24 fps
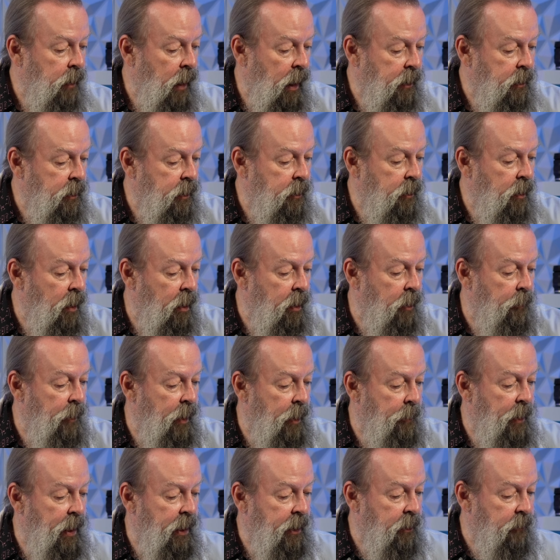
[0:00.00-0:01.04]
I should talk
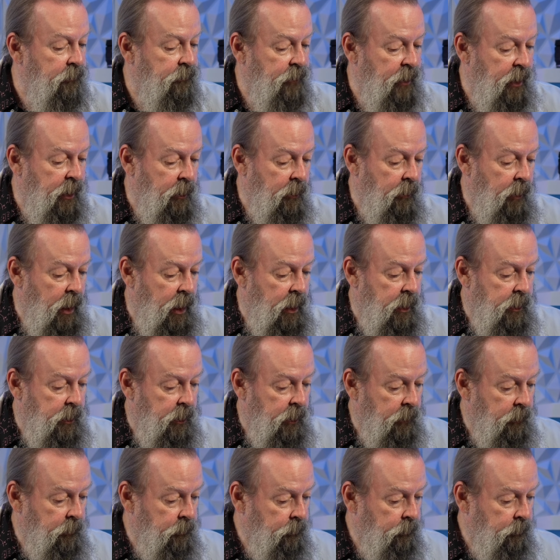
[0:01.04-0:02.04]
about my configuration.